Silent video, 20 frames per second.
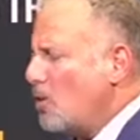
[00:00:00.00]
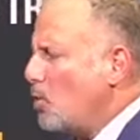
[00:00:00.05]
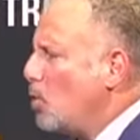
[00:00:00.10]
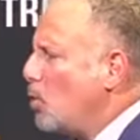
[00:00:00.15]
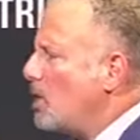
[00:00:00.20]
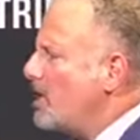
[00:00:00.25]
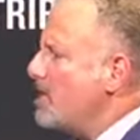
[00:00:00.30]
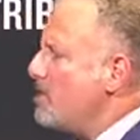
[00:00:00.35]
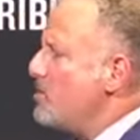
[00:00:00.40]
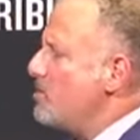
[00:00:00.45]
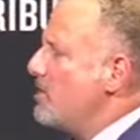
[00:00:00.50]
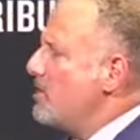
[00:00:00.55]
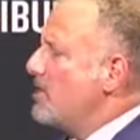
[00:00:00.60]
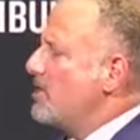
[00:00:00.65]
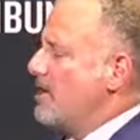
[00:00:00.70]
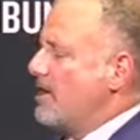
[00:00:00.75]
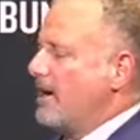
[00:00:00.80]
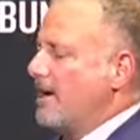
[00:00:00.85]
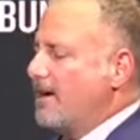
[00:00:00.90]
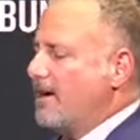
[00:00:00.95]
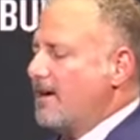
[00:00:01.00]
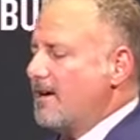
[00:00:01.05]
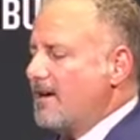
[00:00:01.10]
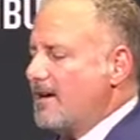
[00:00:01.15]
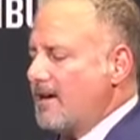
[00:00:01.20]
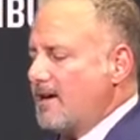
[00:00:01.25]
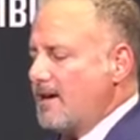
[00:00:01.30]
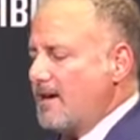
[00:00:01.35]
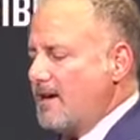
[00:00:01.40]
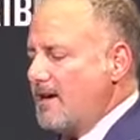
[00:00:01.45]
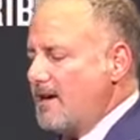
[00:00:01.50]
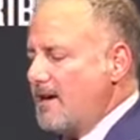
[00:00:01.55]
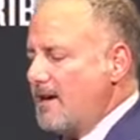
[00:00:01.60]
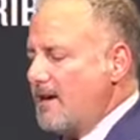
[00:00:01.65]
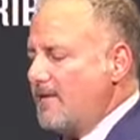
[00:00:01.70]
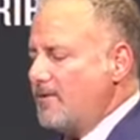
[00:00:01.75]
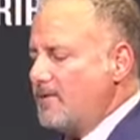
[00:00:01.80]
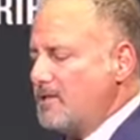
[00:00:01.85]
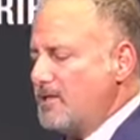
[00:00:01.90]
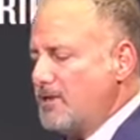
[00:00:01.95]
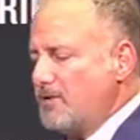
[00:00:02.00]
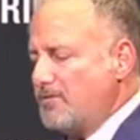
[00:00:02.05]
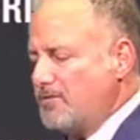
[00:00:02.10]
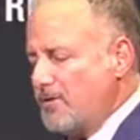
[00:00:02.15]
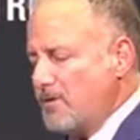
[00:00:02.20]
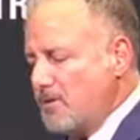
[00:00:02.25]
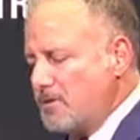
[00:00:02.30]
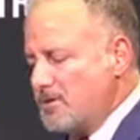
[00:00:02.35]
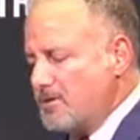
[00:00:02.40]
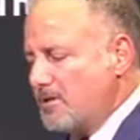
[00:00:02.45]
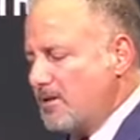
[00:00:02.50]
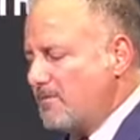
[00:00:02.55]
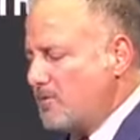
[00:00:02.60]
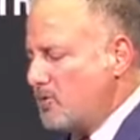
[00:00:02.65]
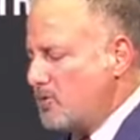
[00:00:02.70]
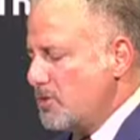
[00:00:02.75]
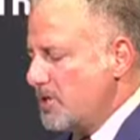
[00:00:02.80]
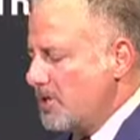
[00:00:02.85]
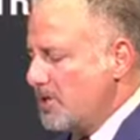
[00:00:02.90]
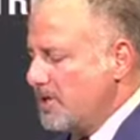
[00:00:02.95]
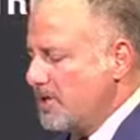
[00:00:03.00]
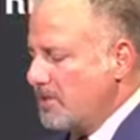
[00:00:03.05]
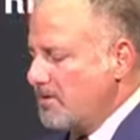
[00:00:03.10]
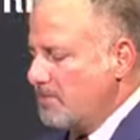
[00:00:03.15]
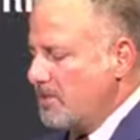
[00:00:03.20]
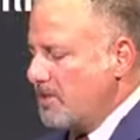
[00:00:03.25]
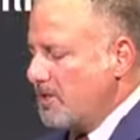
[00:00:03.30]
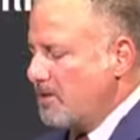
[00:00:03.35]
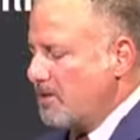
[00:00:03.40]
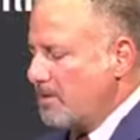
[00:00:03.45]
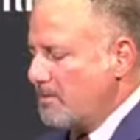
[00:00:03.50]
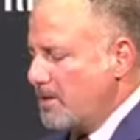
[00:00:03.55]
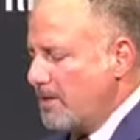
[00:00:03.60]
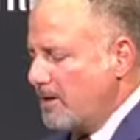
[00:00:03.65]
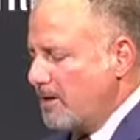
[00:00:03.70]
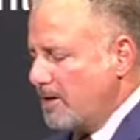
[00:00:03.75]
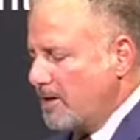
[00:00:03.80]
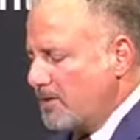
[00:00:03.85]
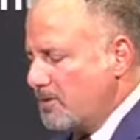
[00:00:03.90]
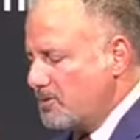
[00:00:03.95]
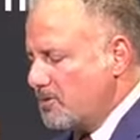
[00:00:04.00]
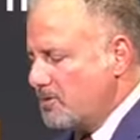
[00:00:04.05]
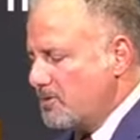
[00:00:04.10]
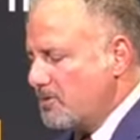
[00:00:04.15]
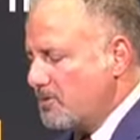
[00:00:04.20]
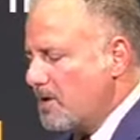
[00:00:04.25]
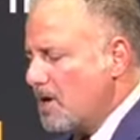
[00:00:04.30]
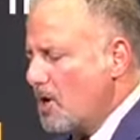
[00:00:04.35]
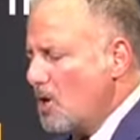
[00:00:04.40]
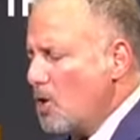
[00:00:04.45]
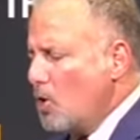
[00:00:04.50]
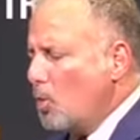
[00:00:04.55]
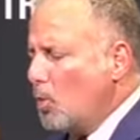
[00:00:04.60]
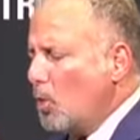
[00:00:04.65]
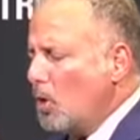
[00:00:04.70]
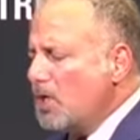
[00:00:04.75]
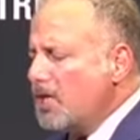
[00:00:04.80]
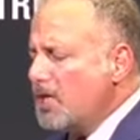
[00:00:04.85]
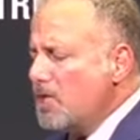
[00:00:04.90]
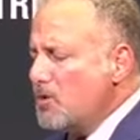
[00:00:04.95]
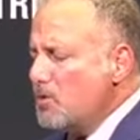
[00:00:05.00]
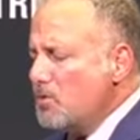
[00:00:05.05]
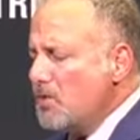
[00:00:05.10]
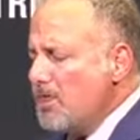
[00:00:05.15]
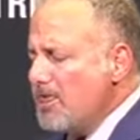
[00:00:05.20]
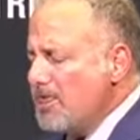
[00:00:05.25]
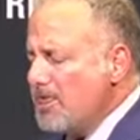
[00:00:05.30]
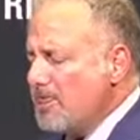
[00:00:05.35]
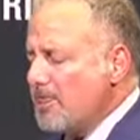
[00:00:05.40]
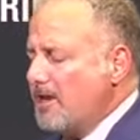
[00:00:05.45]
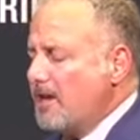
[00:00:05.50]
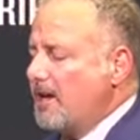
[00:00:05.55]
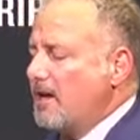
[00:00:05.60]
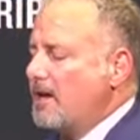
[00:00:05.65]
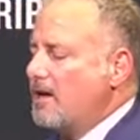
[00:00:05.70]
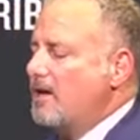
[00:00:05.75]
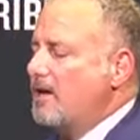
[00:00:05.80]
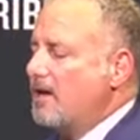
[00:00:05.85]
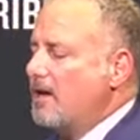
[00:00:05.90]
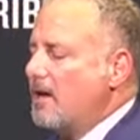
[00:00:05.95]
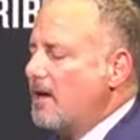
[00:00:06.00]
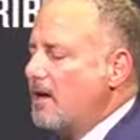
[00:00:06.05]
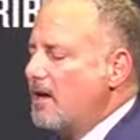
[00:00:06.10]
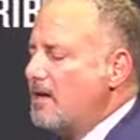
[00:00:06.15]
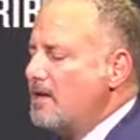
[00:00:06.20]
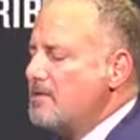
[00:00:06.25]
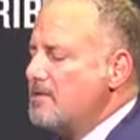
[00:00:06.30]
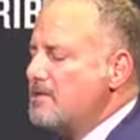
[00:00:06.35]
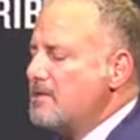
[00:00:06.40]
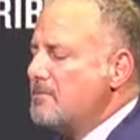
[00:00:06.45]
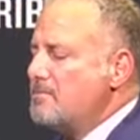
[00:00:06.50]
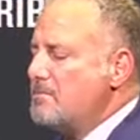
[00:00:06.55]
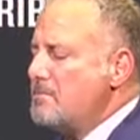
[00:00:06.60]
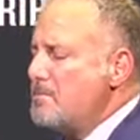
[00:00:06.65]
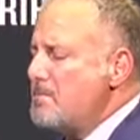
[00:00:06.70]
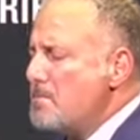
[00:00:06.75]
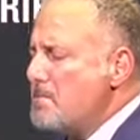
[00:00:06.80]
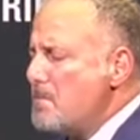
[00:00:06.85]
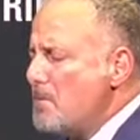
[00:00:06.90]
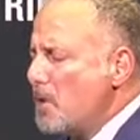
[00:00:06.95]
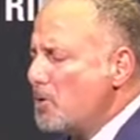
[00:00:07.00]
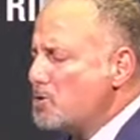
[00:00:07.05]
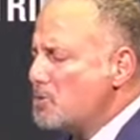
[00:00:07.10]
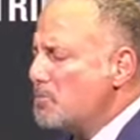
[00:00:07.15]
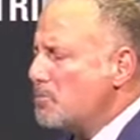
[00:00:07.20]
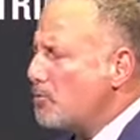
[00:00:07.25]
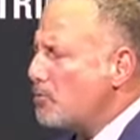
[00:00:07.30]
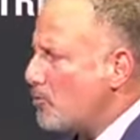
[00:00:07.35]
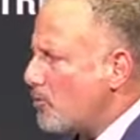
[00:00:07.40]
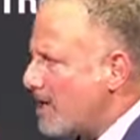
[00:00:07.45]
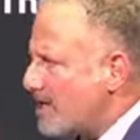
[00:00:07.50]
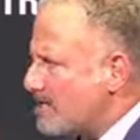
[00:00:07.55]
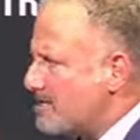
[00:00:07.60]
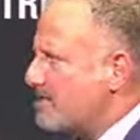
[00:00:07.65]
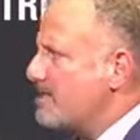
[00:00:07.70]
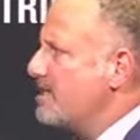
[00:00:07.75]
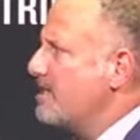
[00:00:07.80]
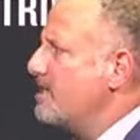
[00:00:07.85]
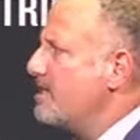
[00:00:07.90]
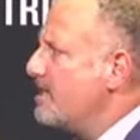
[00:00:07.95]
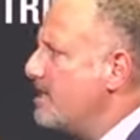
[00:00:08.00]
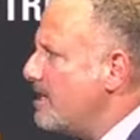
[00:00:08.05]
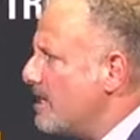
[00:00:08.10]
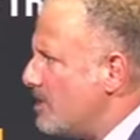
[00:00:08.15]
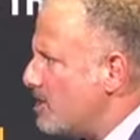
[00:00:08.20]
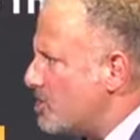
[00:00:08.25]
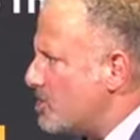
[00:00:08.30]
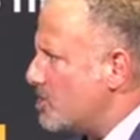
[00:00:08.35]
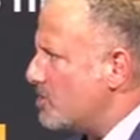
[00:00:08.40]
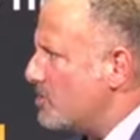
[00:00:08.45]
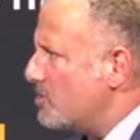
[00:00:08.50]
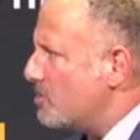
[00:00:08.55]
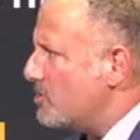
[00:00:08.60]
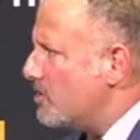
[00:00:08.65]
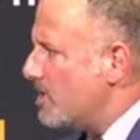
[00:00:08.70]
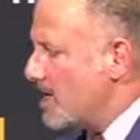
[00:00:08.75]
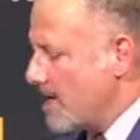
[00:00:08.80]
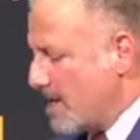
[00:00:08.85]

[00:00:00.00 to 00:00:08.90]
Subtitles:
What do you think, and obviously you're focused on Virginia, but you're an American too, what do you think is the most pressing issue